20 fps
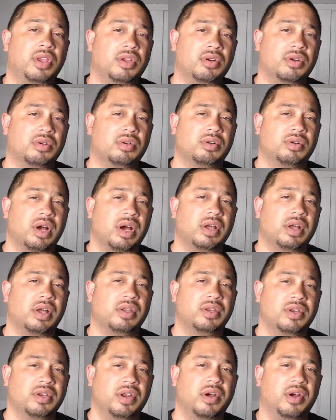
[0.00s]
you'll
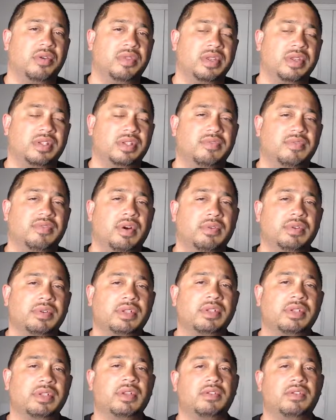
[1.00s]
know that you've
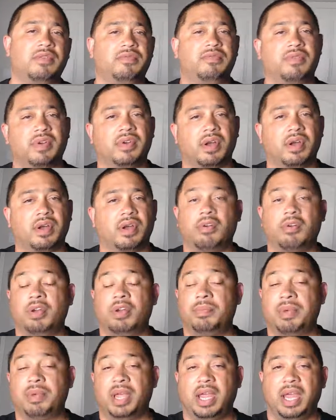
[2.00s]

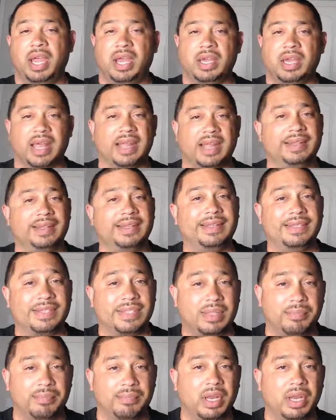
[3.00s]
already paid at
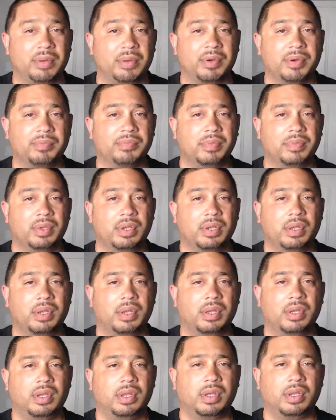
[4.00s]
least the minimum.
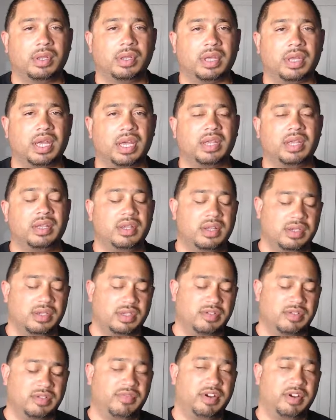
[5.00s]
Okay,
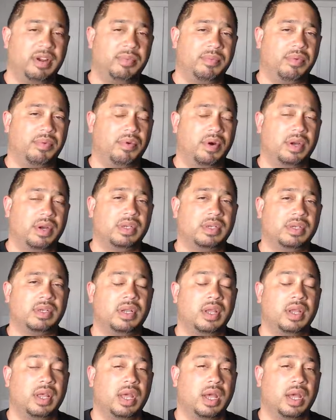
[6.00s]
so very important.
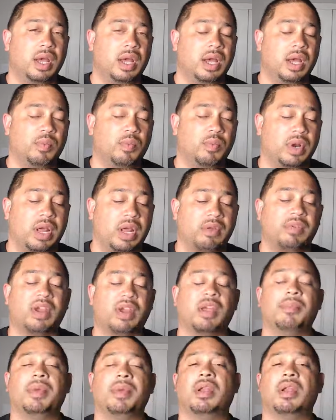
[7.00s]
What I
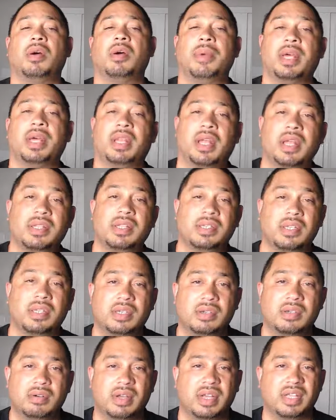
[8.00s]
recommend all my clients to
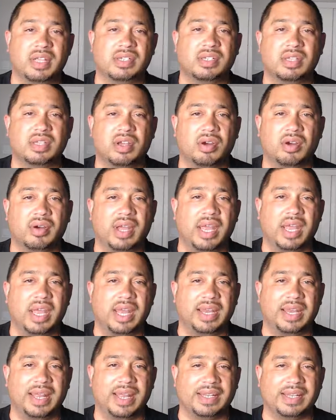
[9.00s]
do is to go
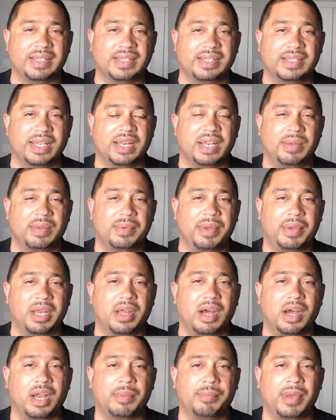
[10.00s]
ahead and set up
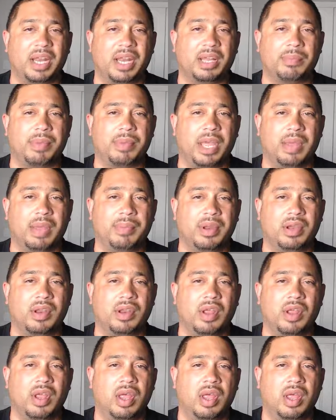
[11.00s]
an automatic payment,